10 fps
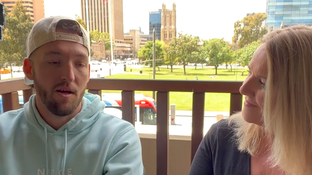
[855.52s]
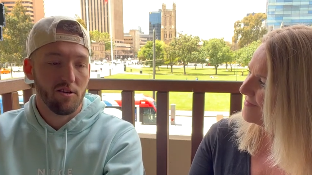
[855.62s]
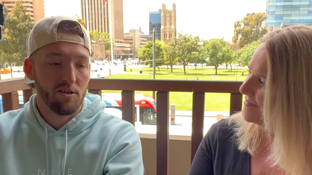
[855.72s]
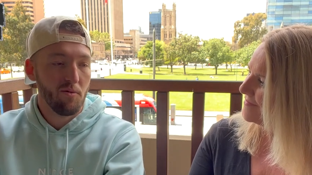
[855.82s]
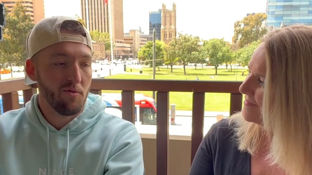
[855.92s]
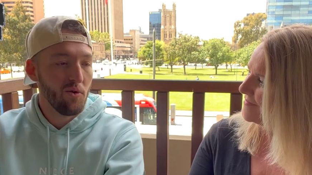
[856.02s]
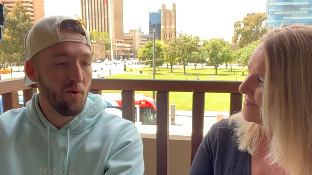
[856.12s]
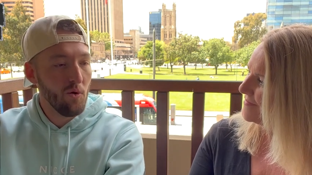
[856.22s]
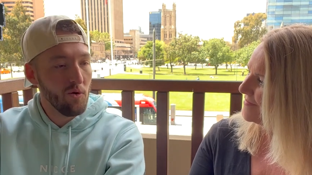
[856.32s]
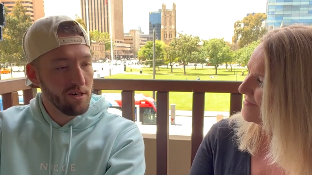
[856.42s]
some of the
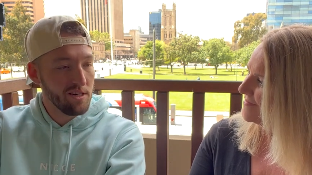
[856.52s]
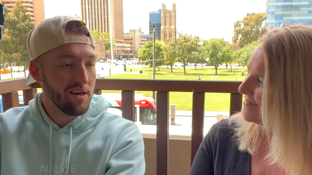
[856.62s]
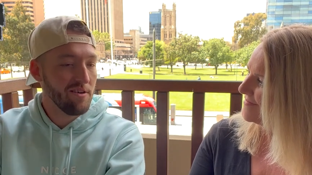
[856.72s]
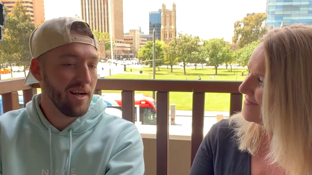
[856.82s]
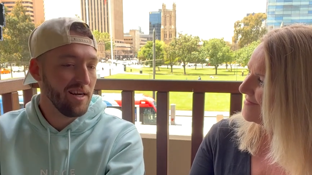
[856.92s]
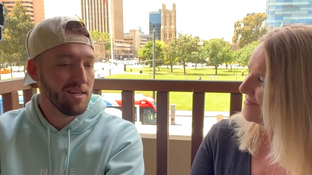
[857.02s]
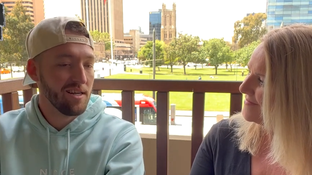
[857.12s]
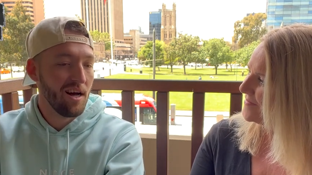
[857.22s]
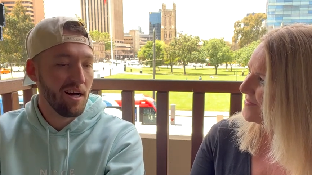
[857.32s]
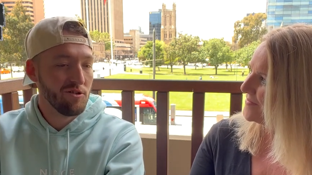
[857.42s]
older generation
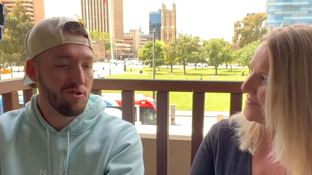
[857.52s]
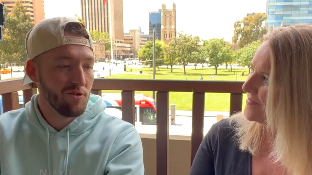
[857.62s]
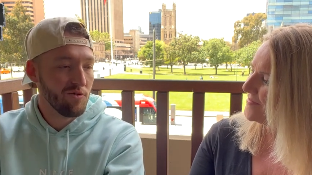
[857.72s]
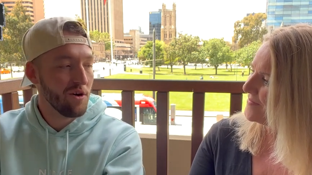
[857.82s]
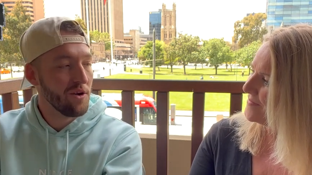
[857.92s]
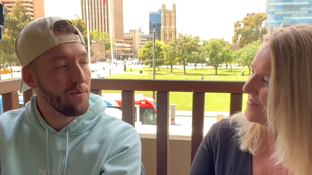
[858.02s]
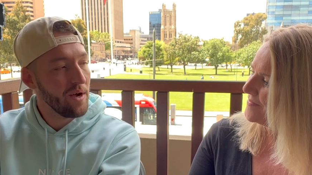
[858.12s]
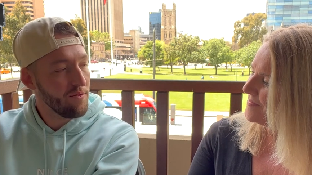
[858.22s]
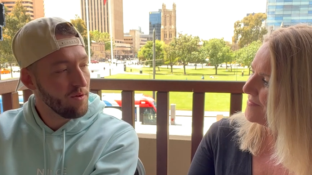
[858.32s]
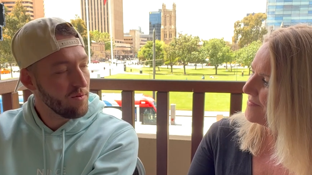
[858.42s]
guys who sort of got
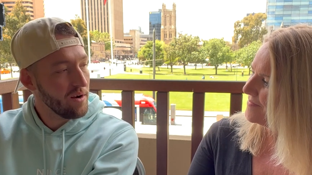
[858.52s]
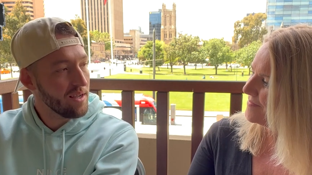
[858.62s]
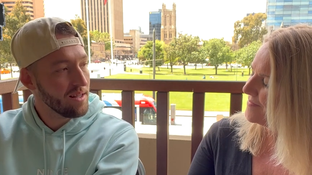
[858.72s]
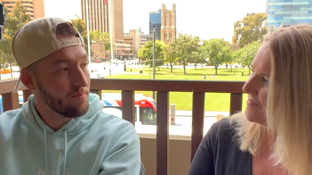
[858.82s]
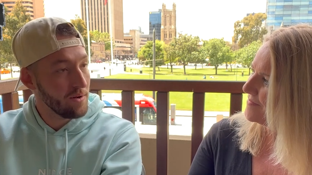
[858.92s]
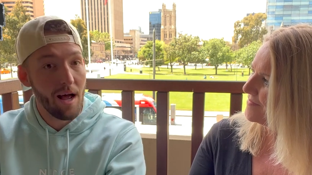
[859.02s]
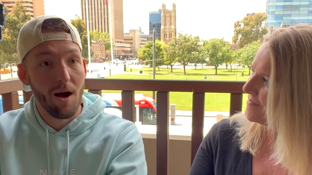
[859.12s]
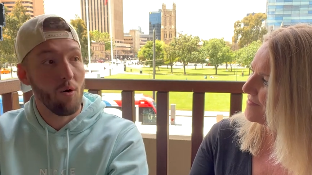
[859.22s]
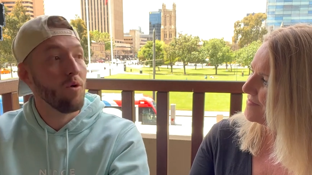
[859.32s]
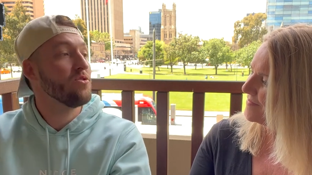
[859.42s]
away from cricket but
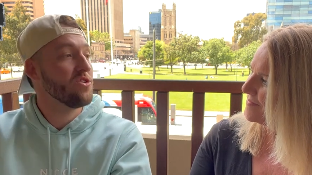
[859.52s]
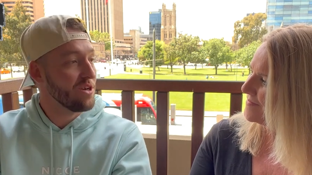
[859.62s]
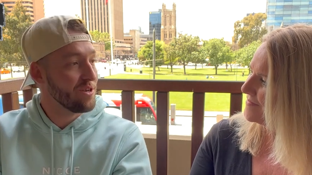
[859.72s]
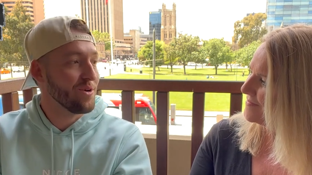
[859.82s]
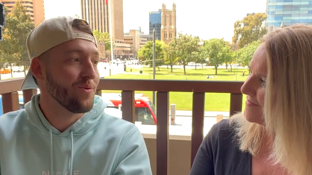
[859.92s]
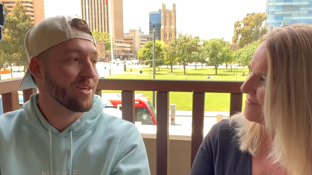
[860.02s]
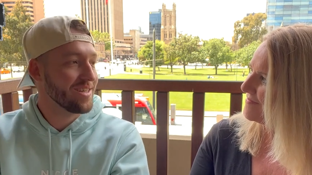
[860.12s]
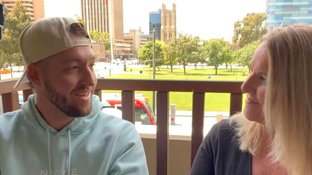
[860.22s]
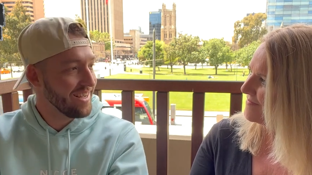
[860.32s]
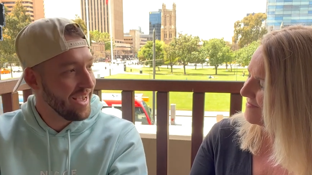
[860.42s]
now all of a sudden are
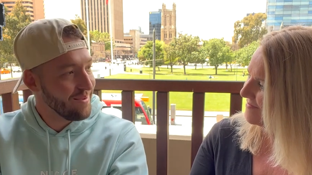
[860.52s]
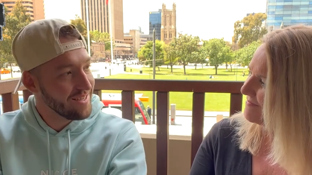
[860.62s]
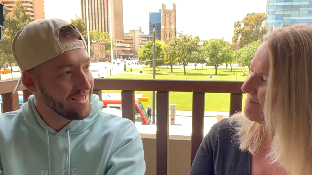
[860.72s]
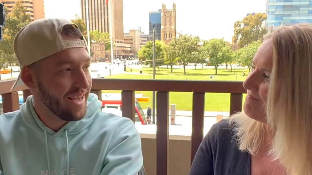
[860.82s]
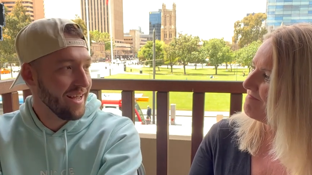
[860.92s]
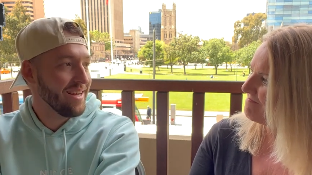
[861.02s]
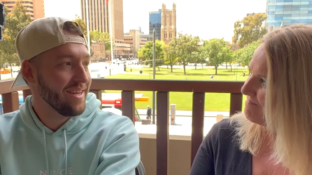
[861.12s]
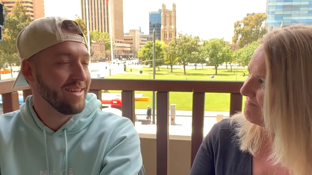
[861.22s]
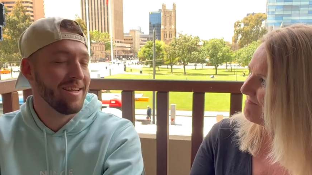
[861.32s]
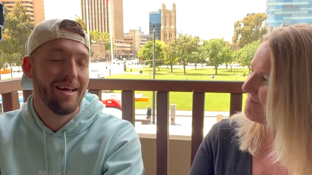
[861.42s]
watching the games again
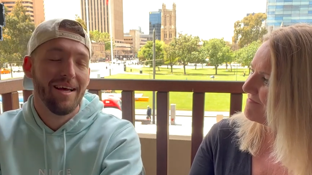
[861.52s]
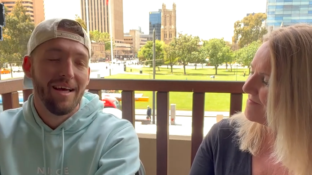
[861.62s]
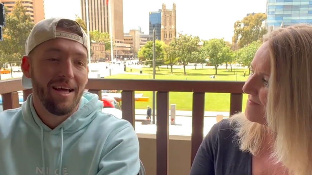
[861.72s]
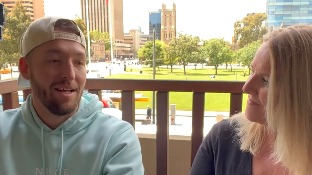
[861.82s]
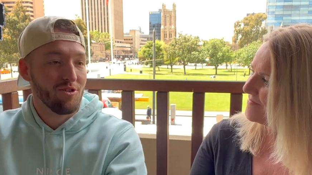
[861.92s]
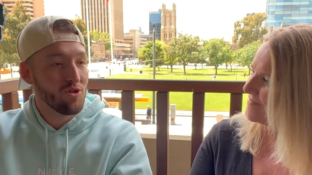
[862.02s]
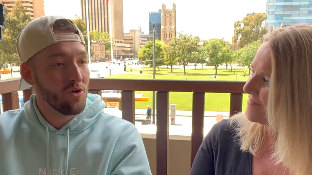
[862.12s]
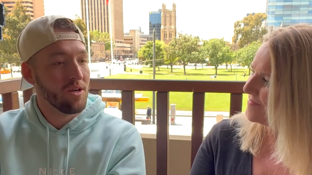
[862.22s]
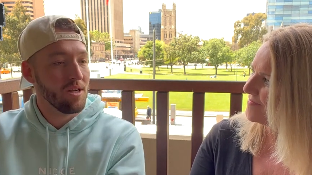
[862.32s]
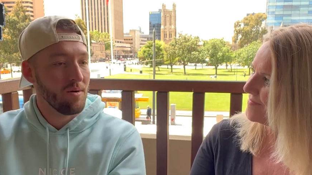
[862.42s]
and
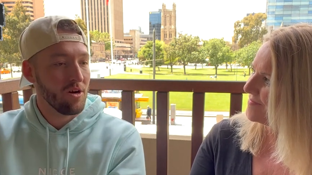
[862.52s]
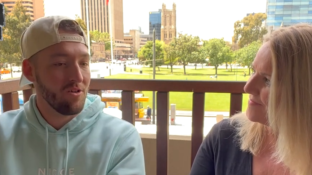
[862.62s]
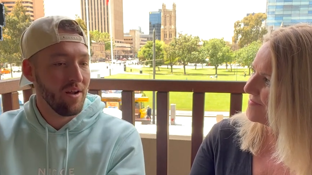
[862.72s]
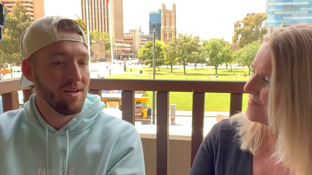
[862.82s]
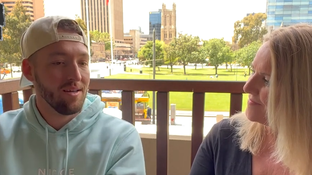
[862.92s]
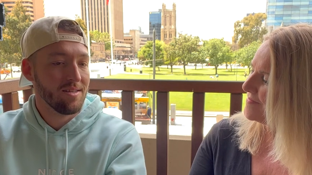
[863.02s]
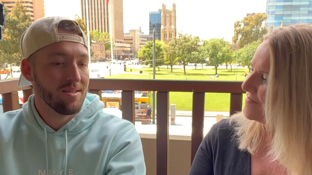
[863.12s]
talking about cricket.